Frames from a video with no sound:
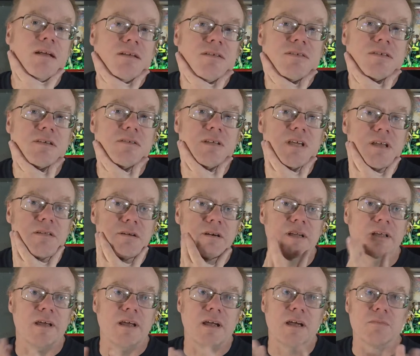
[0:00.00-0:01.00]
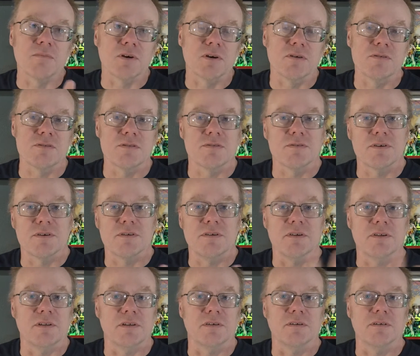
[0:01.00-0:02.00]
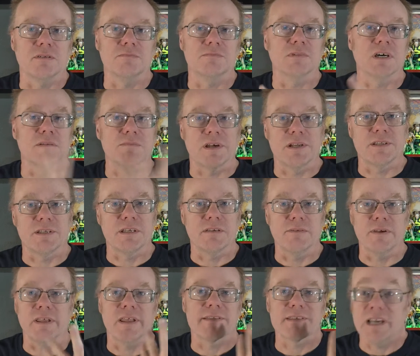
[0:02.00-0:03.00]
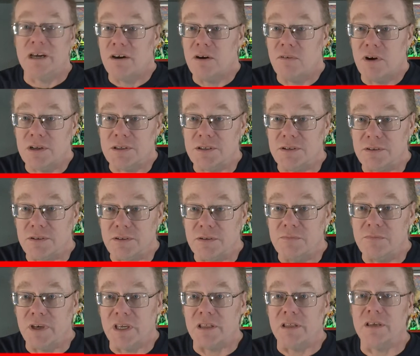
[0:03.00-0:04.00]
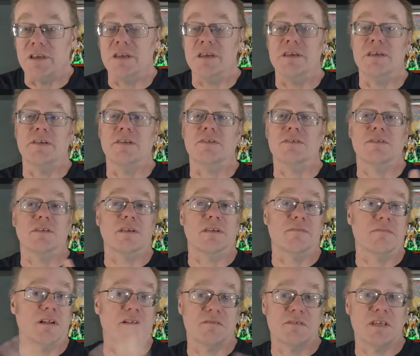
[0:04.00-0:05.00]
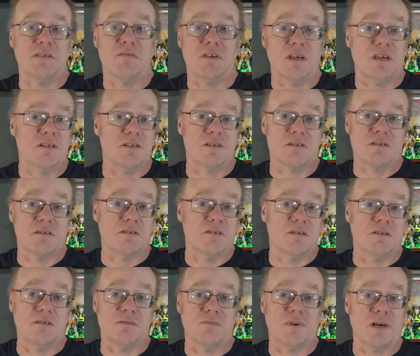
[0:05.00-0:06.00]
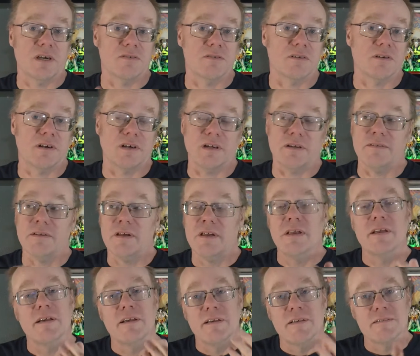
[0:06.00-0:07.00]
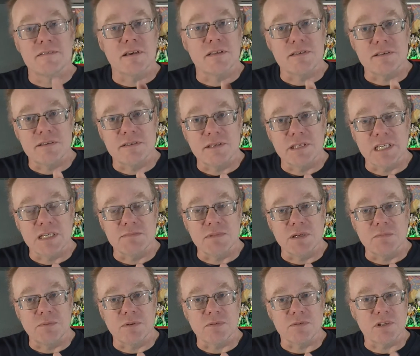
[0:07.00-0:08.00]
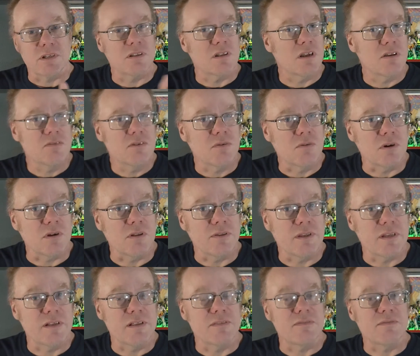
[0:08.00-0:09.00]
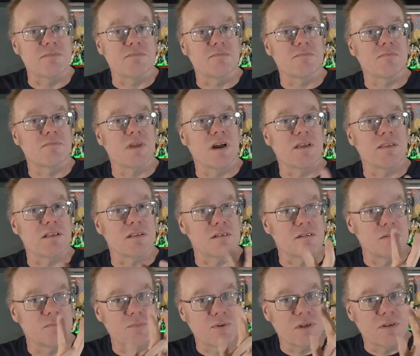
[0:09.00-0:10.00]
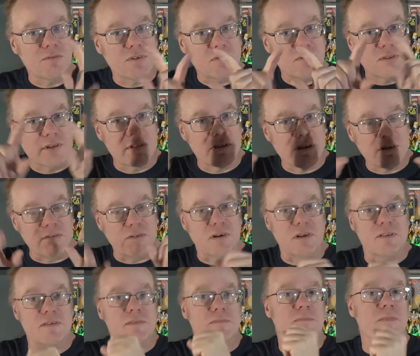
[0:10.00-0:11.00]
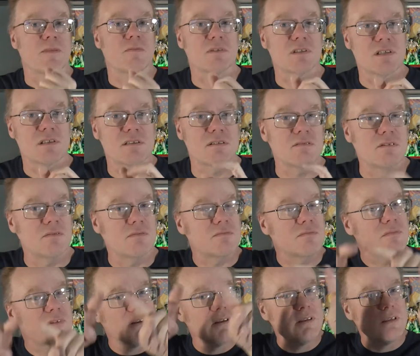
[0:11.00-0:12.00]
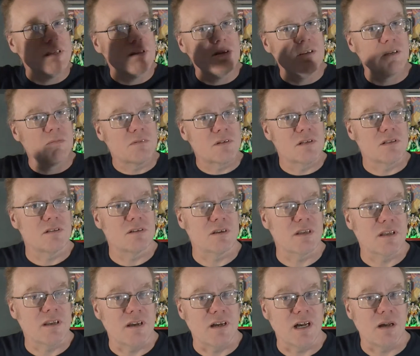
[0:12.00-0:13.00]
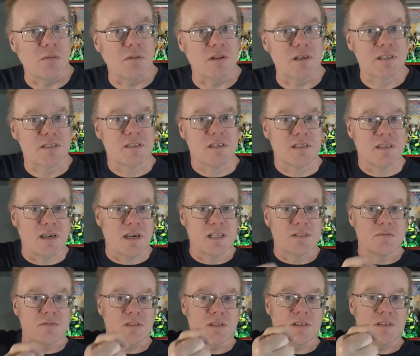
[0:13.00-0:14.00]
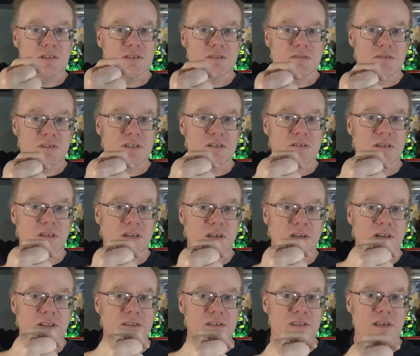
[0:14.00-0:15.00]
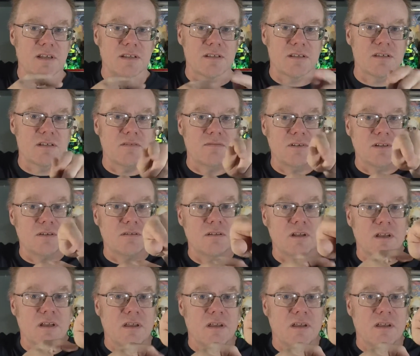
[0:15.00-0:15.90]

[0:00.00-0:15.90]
So the other day I'm cruising through YouTube on my TV. That's how I watch YouTube mainly, is like on TV. I just start, you know, browsing around. Saw this thing come up. It was Otherworld, and it, on the little preview thing that runs, was this little Egyptian looking obelisk, these guys with these silly guns that instead of, you know,